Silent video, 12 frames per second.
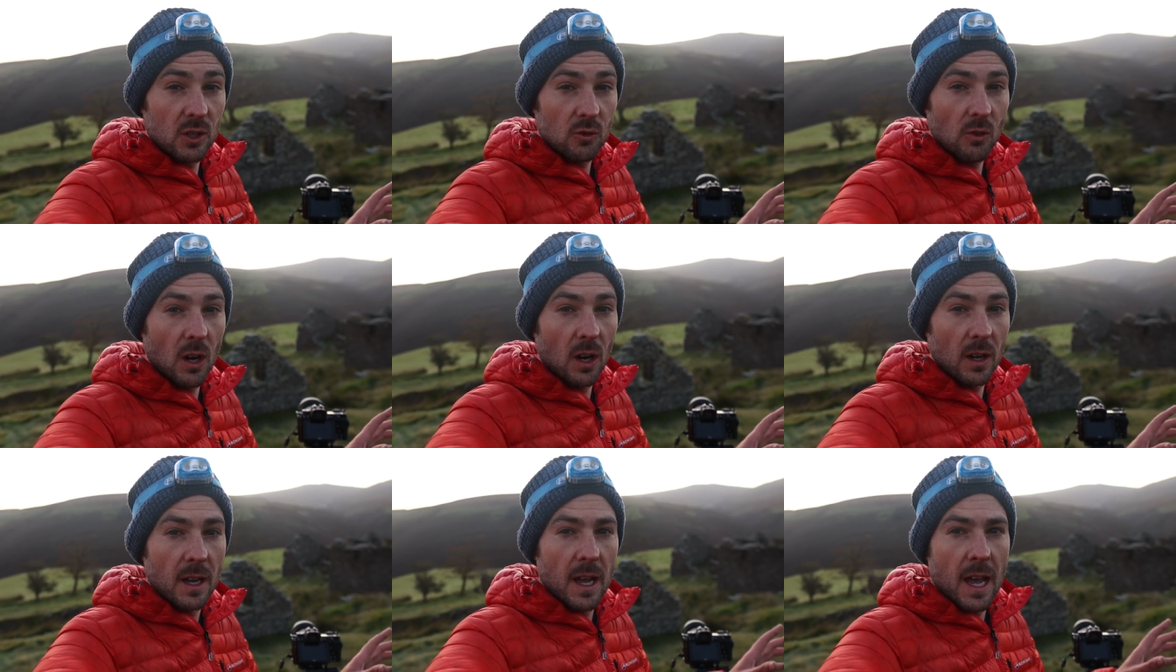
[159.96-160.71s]
as
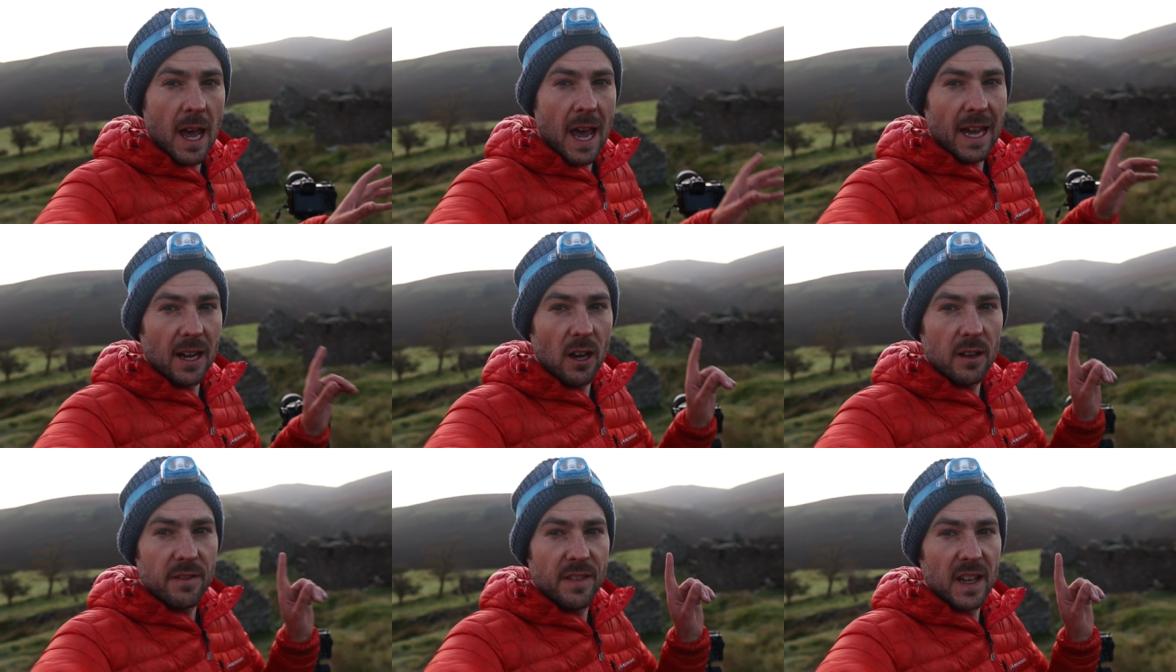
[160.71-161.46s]
strong and
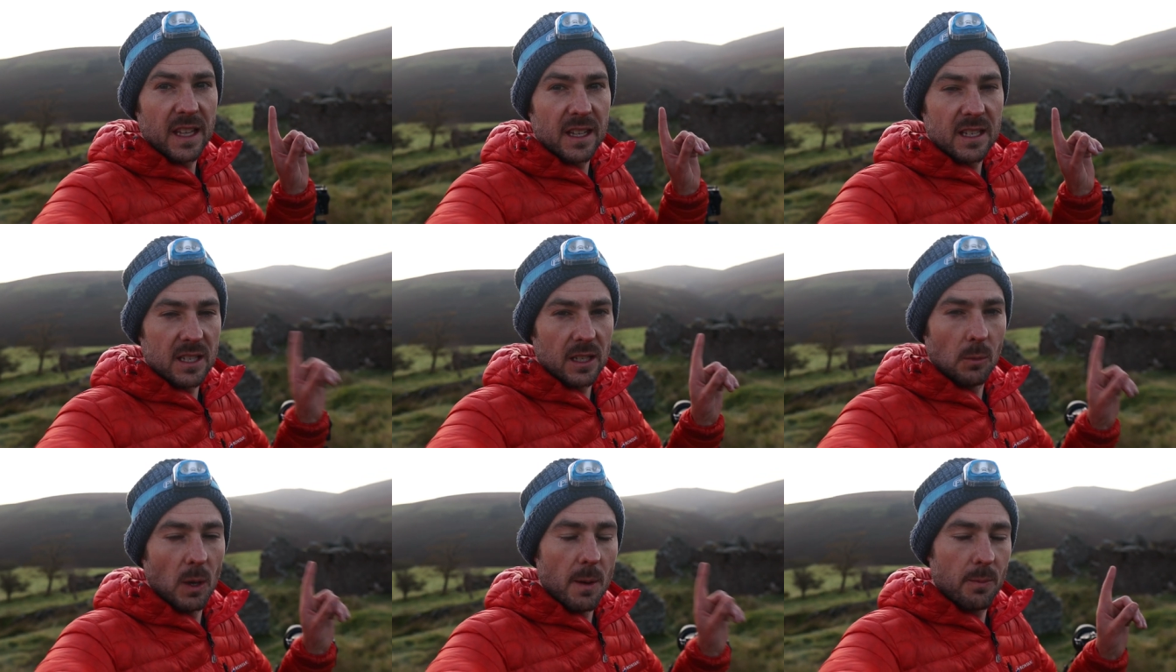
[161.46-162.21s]
I think this is
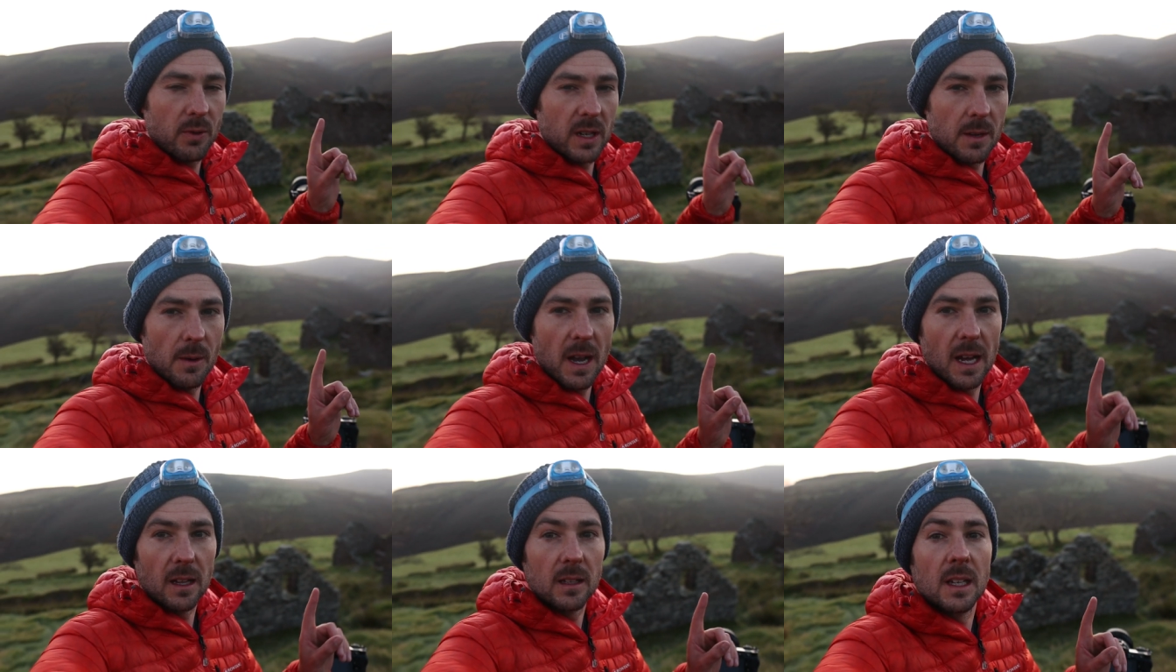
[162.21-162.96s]
going to work pretty
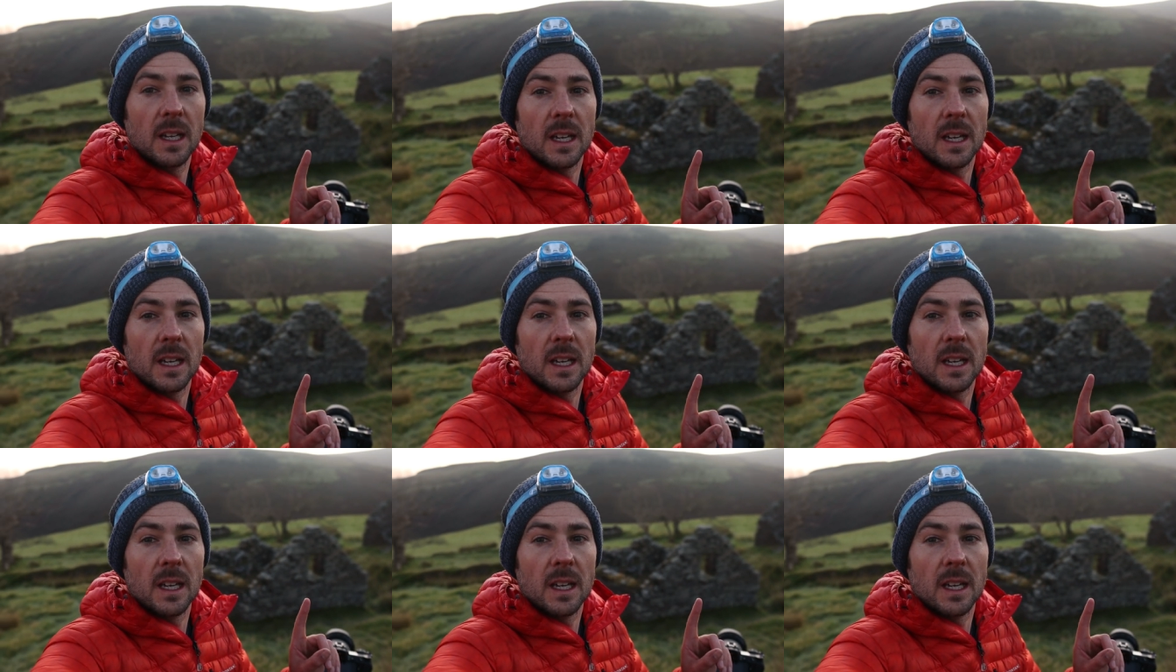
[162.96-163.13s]
well